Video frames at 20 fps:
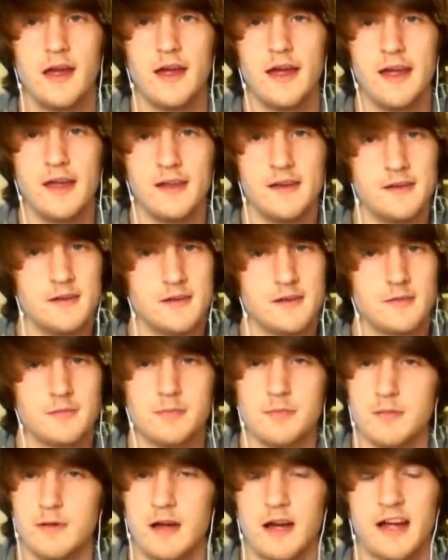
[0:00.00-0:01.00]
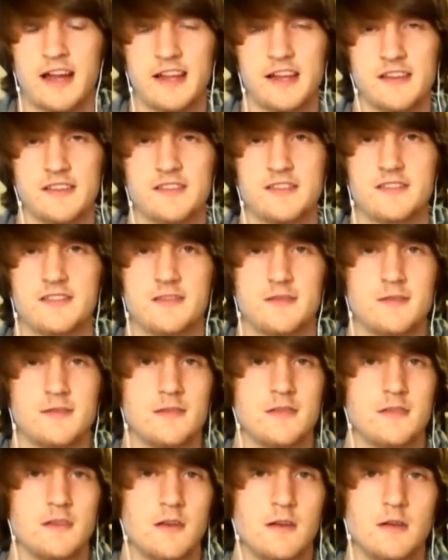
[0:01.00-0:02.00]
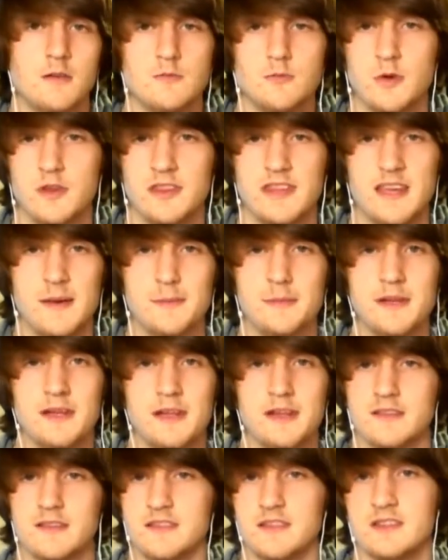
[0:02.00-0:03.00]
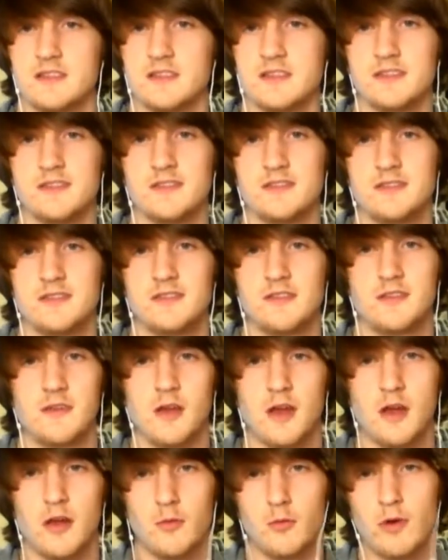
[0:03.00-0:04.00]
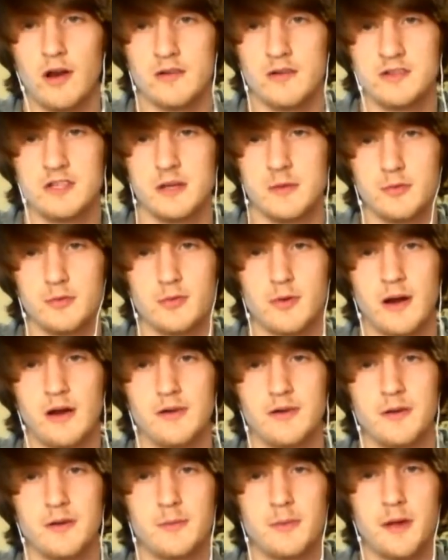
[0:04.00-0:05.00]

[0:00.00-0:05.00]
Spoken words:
And I guess with that being said, this is Roundtable Roundup